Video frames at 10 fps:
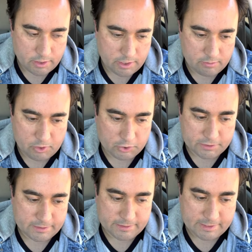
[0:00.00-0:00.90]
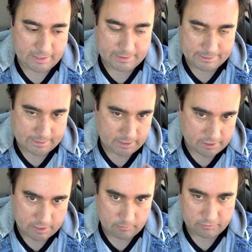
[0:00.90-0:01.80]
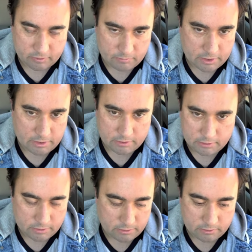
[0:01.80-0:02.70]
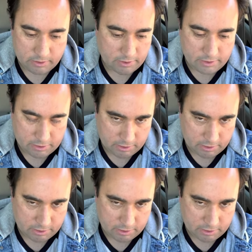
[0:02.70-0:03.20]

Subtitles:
And I'm also this guy, Jen Kazama, from my, you know, and